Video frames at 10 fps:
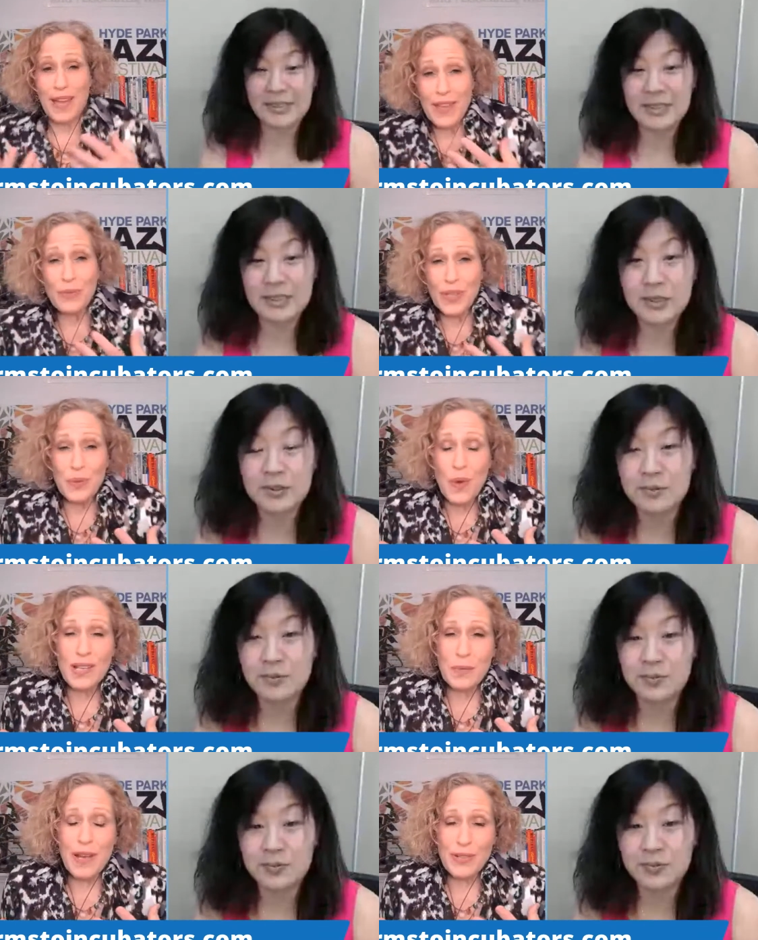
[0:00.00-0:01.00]
Speaker 1: that. That really
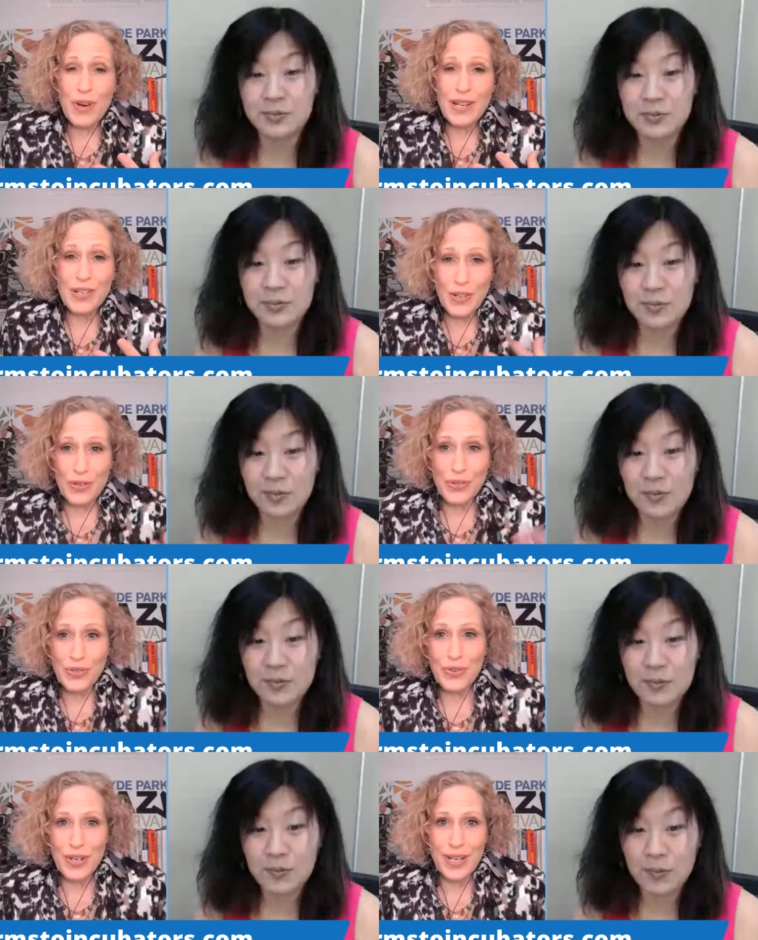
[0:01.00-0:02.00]
was about trying to
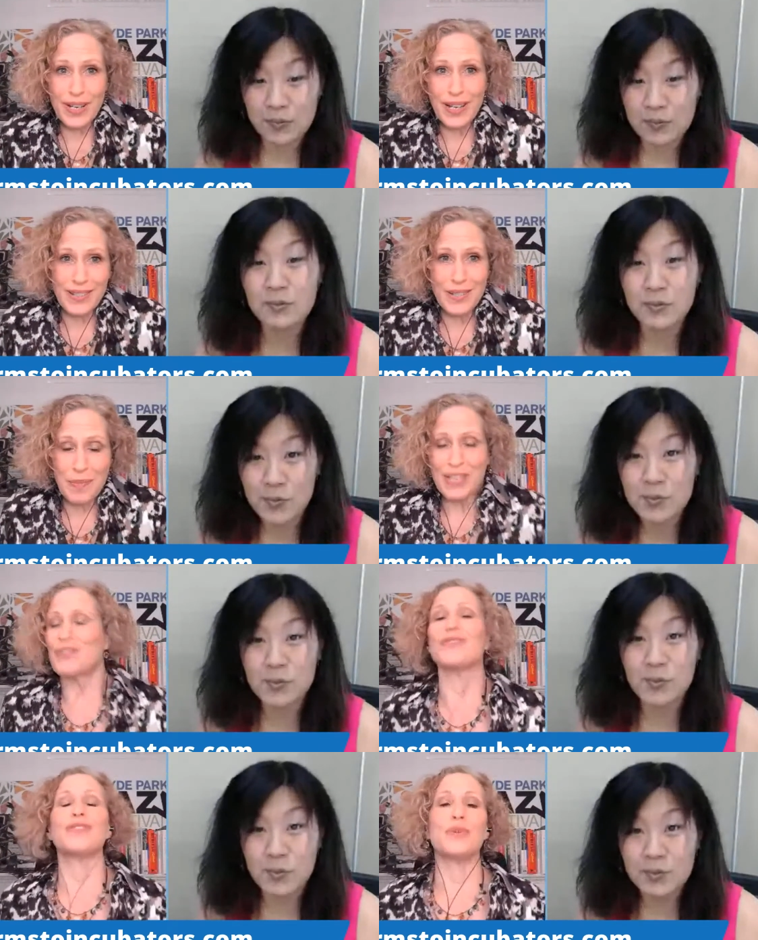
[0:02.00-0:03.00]
nurturing and to make
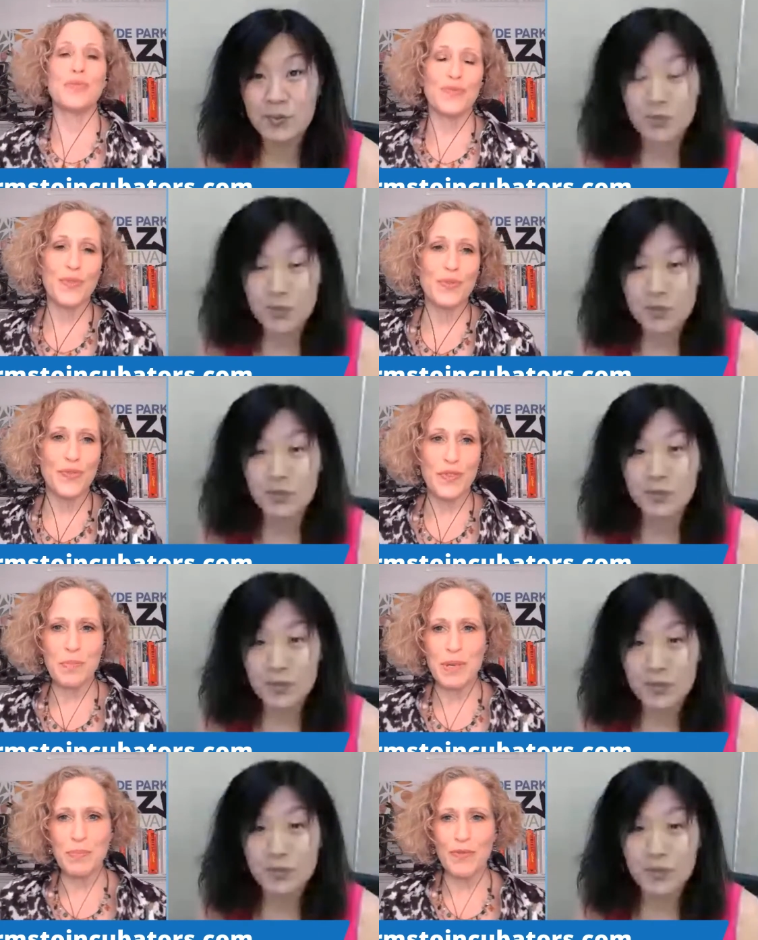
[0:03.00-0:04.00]
sure that there was food for the
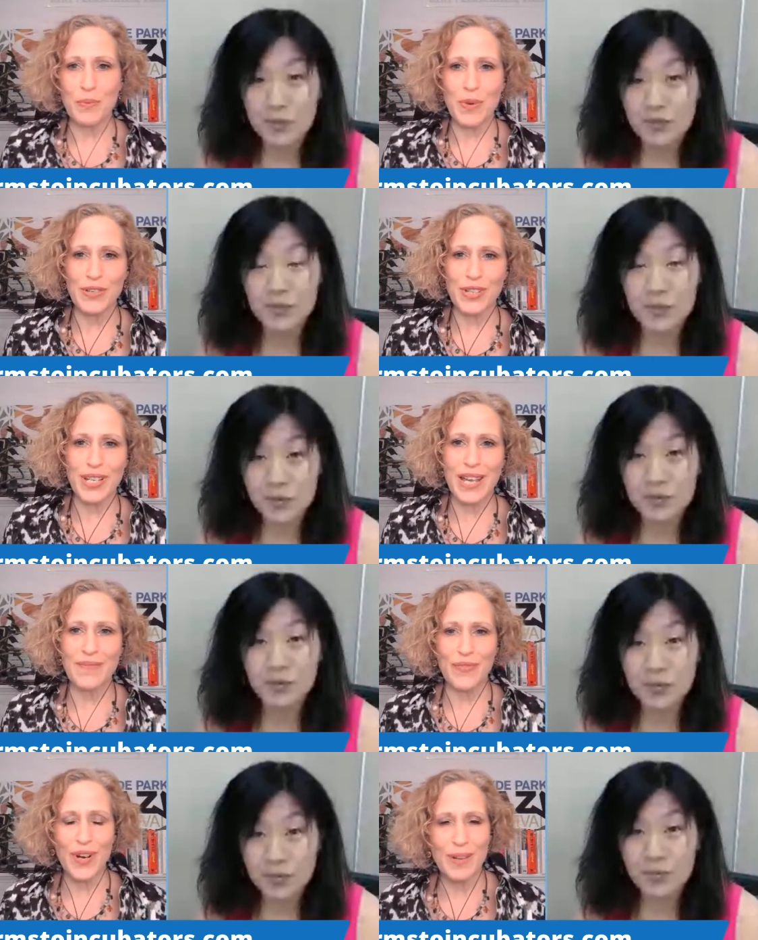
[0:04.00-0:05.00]
people from where she
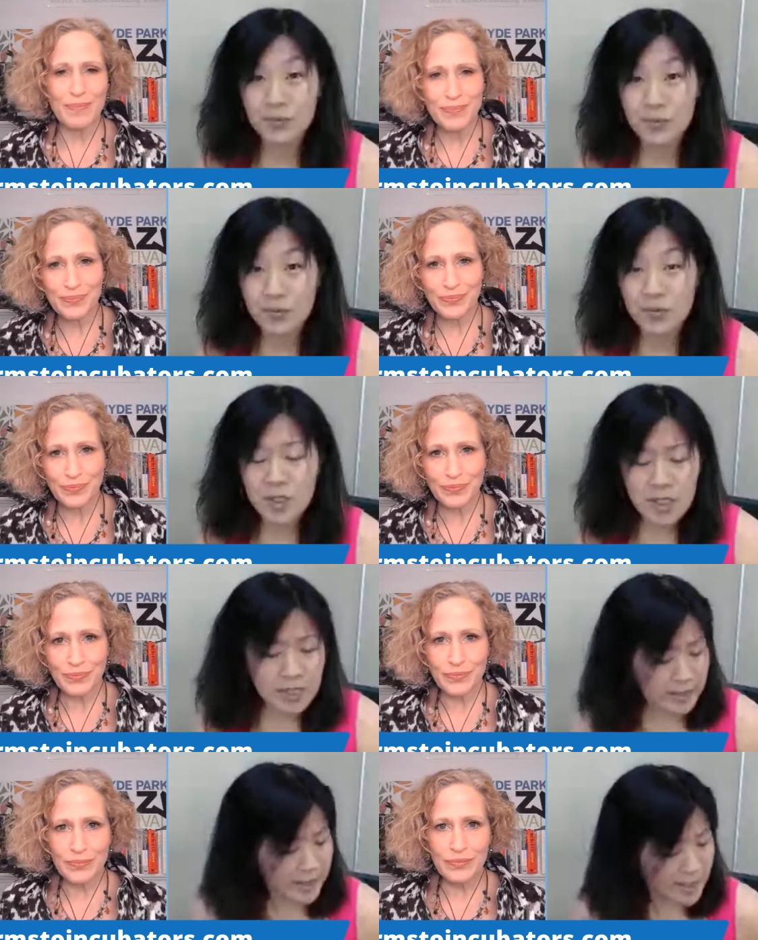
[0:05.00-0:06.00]
came from.
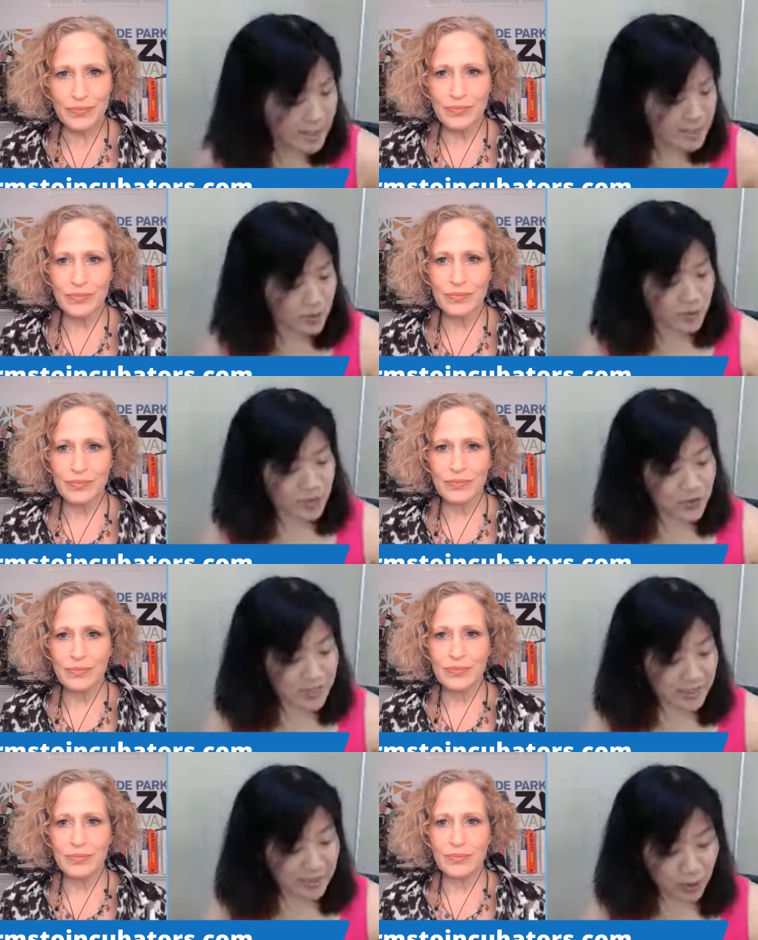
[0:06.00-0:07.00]
Speaker 2: Yeah, so
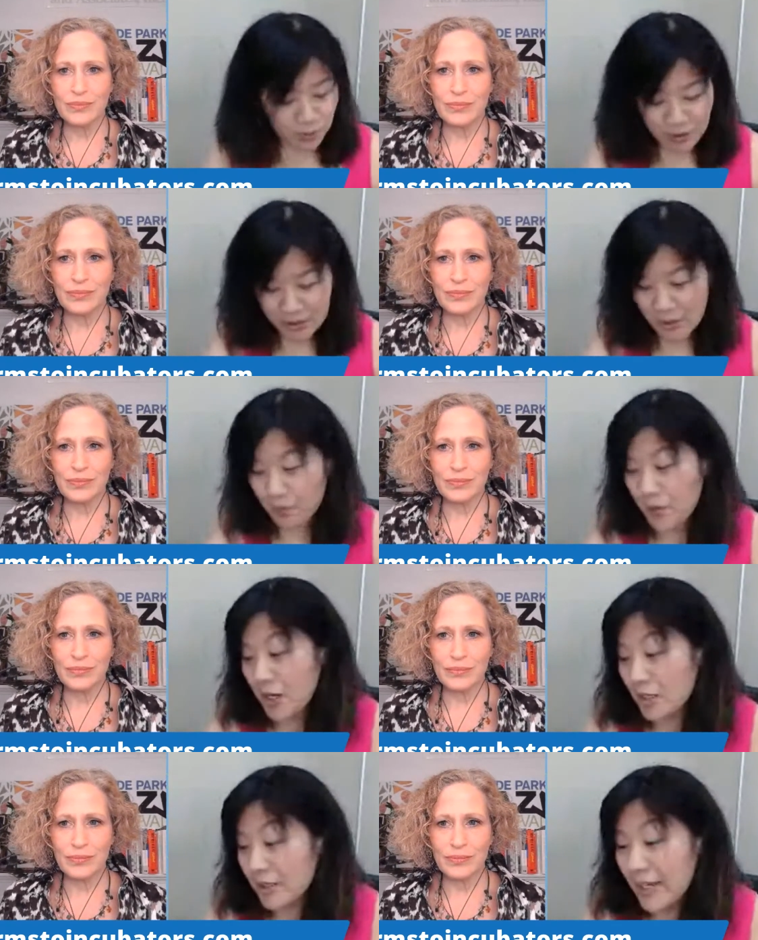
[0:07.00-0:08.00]
interesting that you brought up uh,
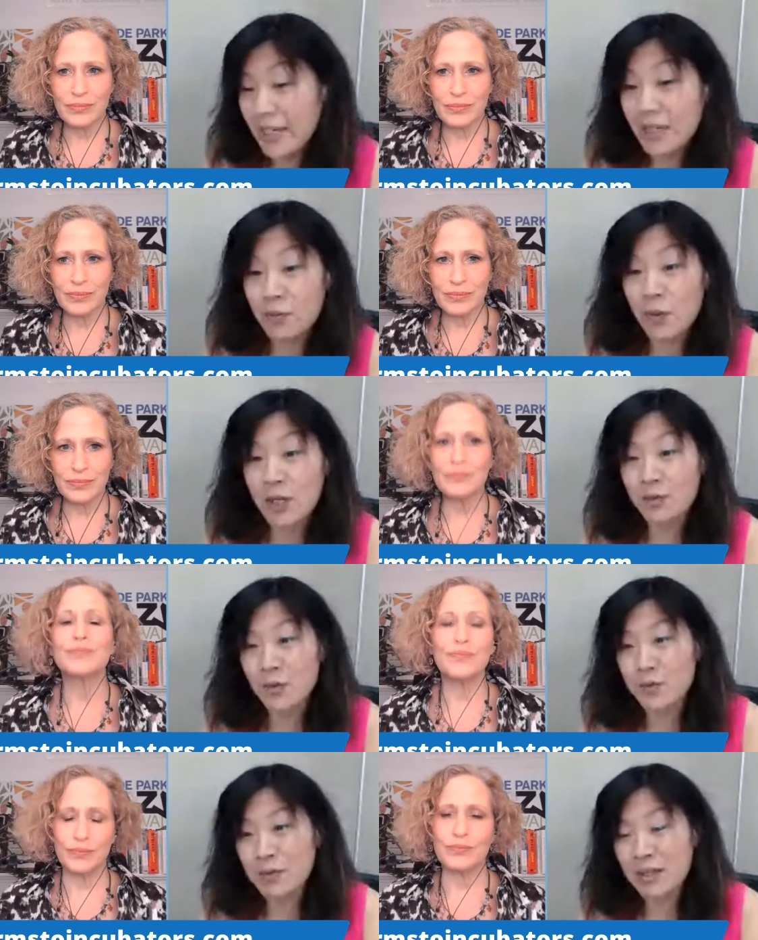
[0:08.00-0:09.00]
Lei Wong from
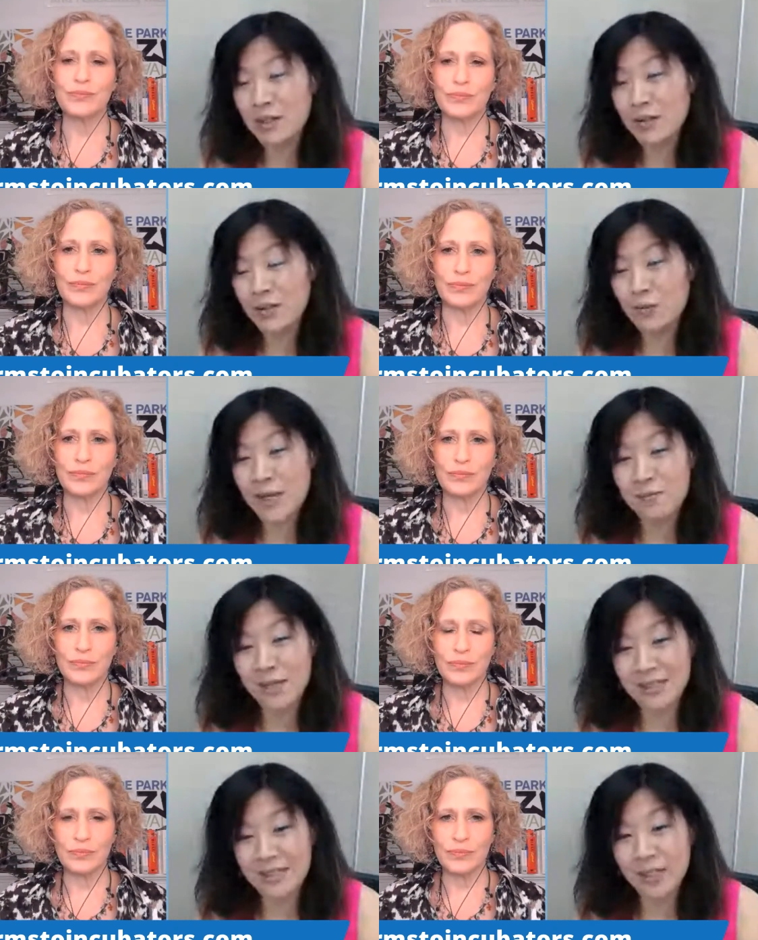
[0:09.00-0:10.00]
mm -hmm. uh, the Red
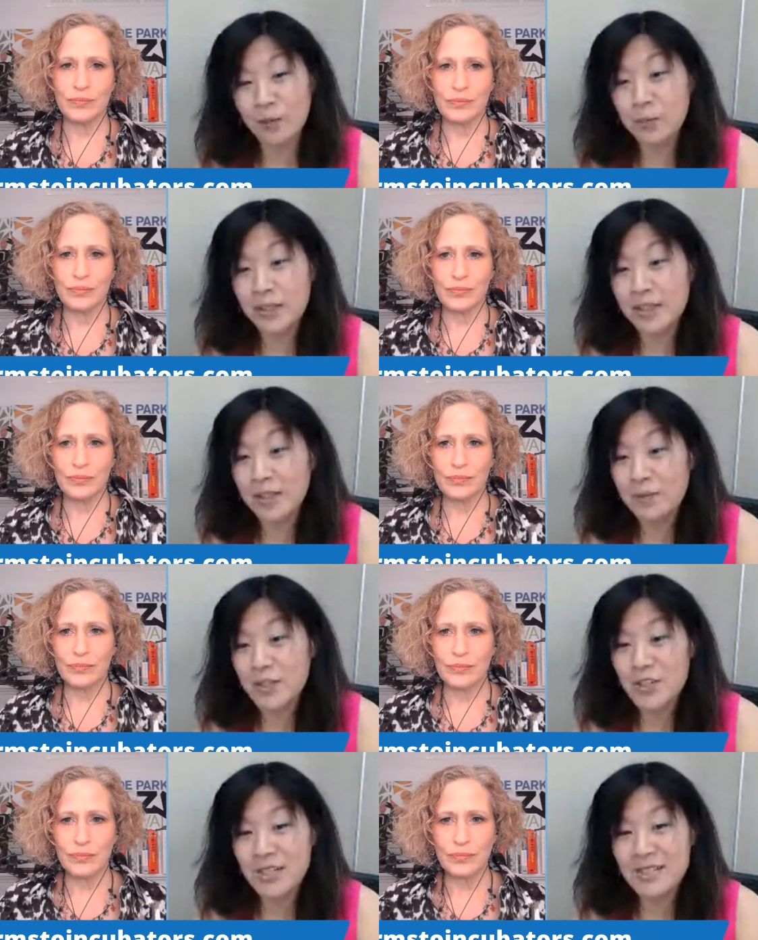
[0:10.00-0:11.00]
Melon Company. I mean,
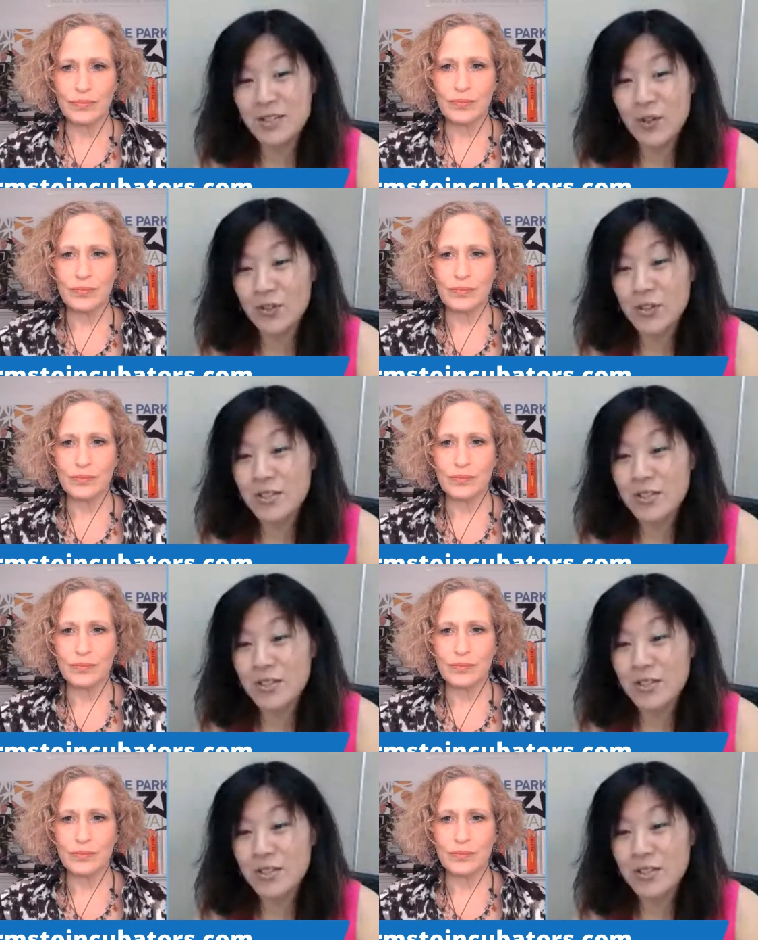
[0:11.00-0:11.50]
she's she's